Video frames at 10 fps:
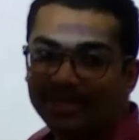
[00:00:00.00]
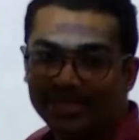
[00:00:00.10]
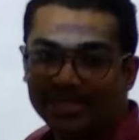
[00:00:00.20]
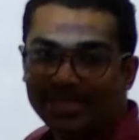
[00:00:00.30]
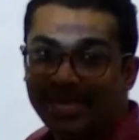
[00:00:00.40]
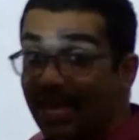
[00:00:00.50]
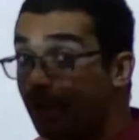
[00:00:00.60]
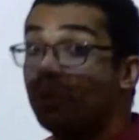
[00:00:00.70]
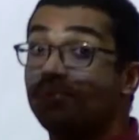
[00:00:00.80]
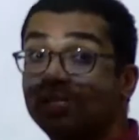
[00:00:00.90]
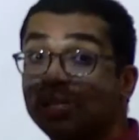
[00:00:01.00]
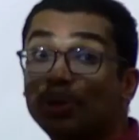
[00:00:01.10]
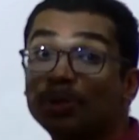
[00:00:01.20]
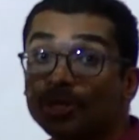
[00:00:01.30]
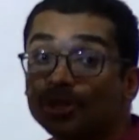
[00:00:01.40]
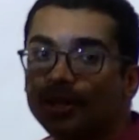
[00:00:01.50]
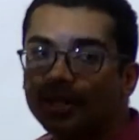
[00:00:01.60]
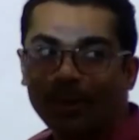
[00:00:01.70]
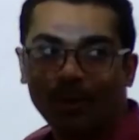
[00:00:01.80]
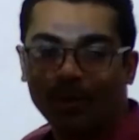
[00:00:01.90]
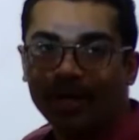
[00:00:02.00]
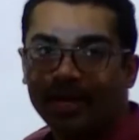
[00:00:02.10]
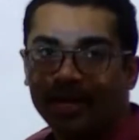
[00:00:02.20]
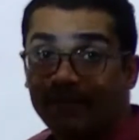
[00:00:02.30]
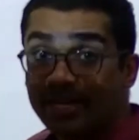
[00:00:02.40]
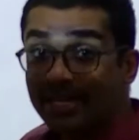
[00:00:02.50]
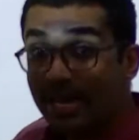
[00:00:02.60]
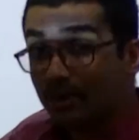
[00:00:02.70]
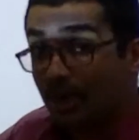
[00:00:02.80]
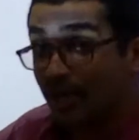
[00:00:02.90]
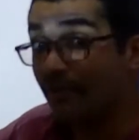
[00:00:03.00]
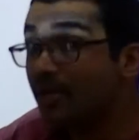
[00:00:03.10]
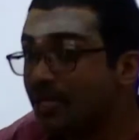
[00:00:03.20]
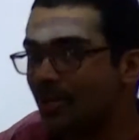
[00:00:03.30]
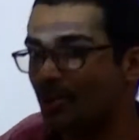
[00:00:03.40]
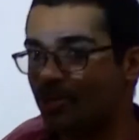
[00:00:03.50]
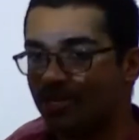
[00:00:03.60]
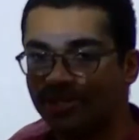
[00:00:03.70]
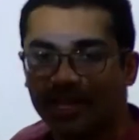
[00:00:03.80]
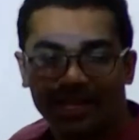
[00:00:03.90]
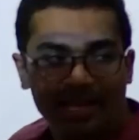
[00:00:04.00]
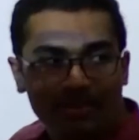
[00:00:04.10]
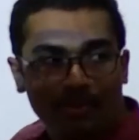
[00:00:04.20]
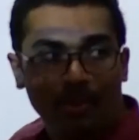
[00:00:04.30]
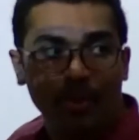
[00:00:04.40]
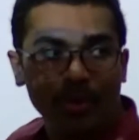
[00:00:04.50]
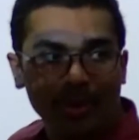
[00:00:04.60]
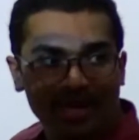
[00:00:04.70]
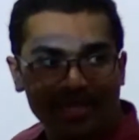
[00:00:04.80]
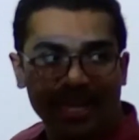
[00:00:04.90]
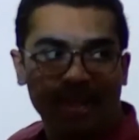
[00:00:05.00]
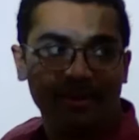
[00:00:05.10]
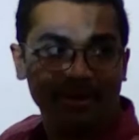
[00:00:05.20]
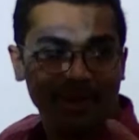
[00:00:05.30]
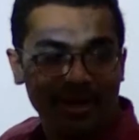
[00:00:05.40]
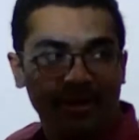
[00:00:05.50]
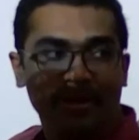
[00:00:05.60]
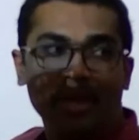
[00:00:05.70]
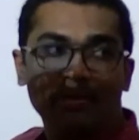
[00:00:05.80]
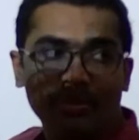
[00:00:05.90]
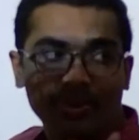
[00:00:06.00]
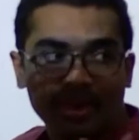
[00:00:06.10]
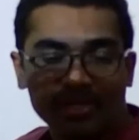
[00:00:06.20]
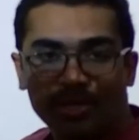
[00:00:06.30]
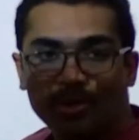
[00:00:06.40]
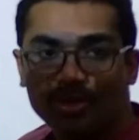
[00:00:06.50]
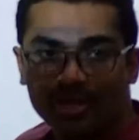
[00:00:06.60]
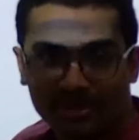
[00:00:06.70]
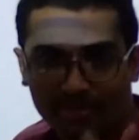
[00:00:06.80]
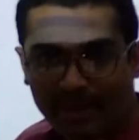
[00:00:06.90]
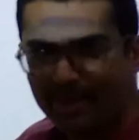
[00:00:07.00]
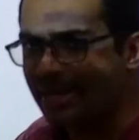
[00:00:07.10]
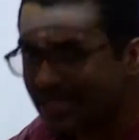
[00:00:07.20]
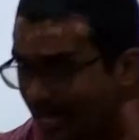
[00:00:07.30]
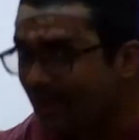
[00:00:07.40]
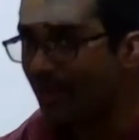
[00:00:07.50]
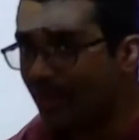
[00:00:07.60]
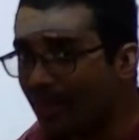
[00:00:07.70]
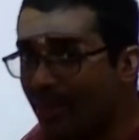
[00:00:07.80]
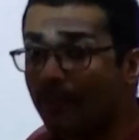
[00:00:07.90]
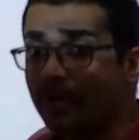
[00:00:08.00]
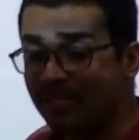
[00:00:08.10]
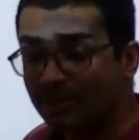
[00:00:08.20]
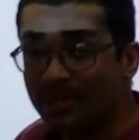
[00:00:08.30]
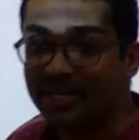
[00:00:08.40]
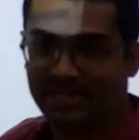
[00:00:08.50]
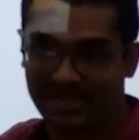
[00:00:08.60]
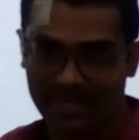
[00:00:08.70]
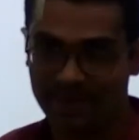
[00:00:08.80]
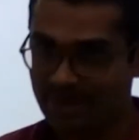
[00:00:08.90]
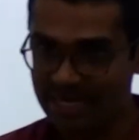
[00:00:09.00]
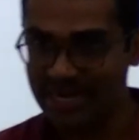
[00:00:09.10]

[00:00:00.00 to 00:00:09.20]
this? They came up with solutions on their own. We didn't have to give the solutions. They more or less came with came up with the solutions by wrestling with the possibilities that might